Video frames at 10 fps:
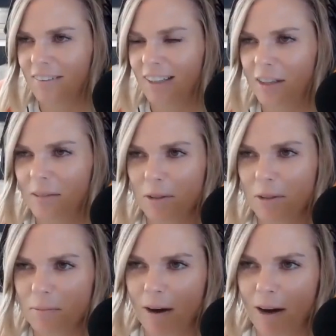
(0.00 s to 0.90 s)
like the
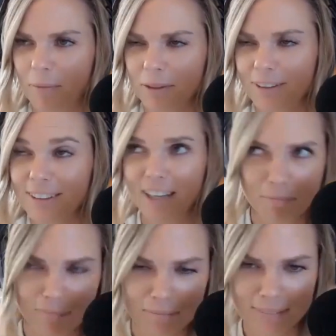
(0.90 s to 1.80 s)
most popular
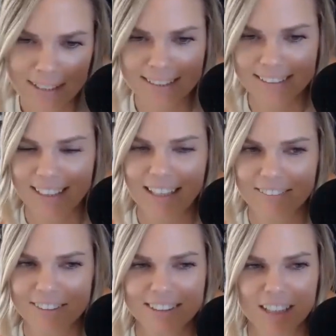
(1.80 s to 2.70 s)
Yum Mum minutes that I
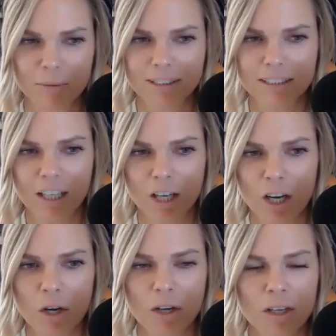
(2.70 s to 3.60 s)
ever did was like,
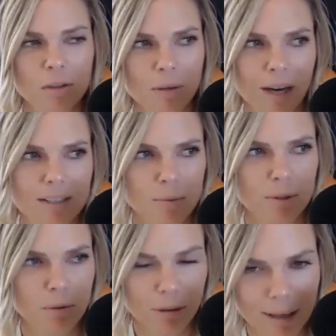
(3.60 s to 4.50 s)
you guys,
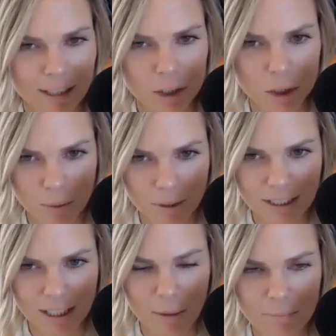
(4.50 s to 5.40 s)
when you're buying shorts,
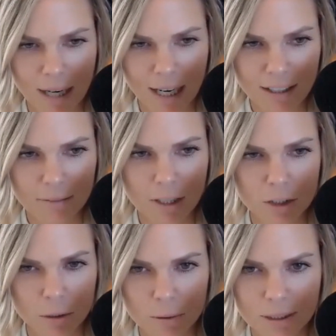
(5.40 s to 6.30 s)
like, buy them
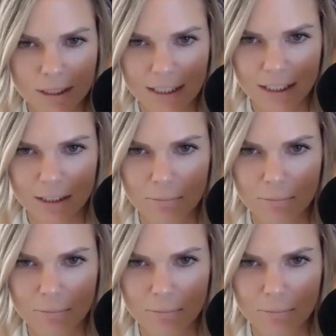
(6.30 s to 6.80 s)
two sizes